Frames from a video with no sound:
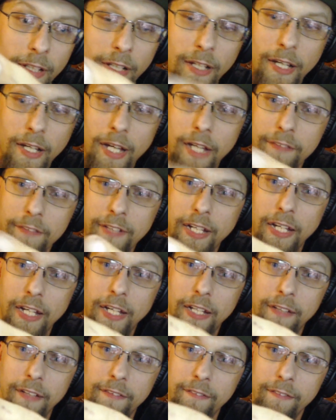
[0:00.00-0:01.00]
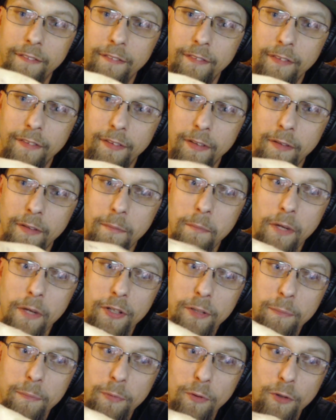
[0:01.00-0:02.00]
I've got
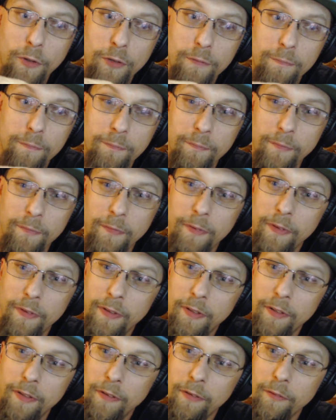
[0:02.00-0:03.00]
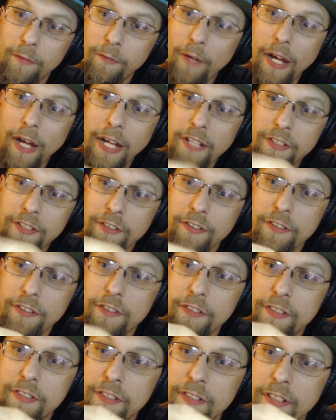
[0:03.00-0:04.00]
motherboard
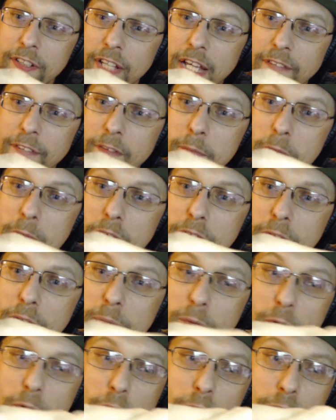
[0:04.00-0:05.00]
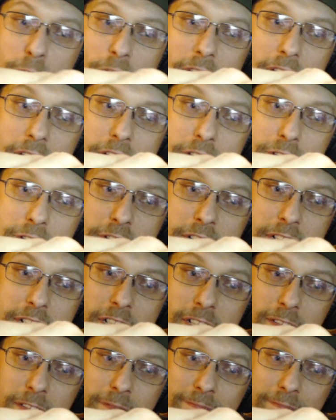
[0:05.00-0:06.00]
risers. I have a motherboard riser here.